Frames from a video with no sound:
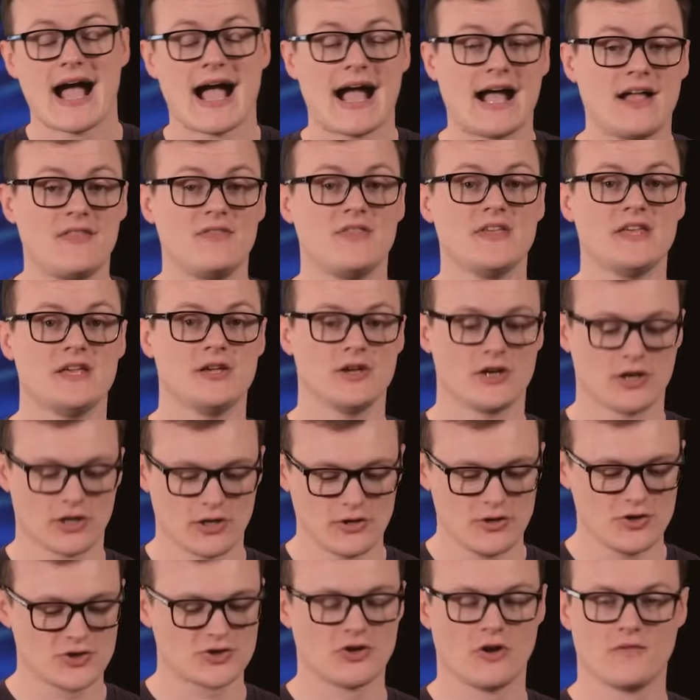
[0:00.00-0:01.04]
and the
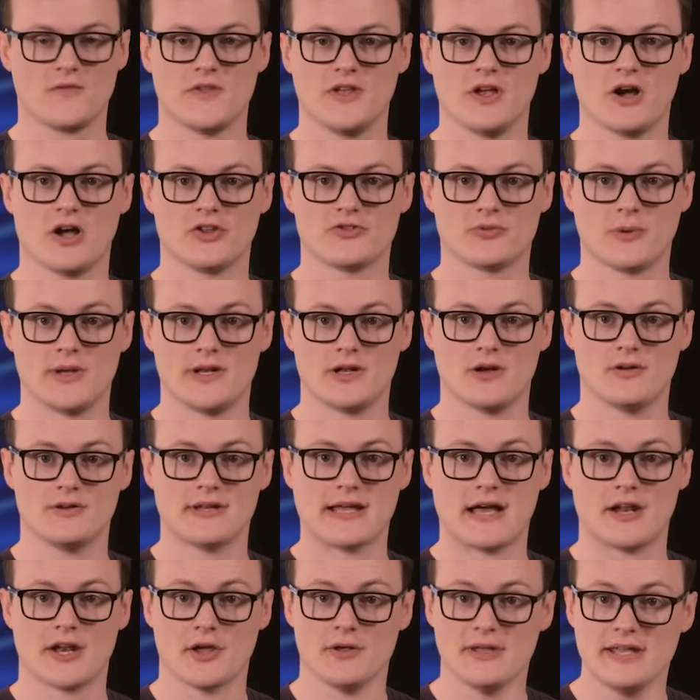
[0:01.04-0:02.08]
inclusion of the Arduino
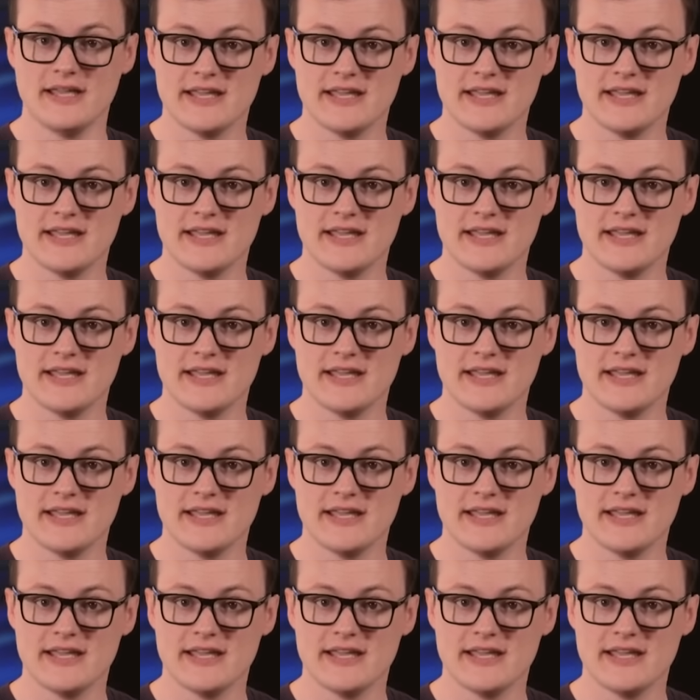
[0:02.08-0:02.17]
Nano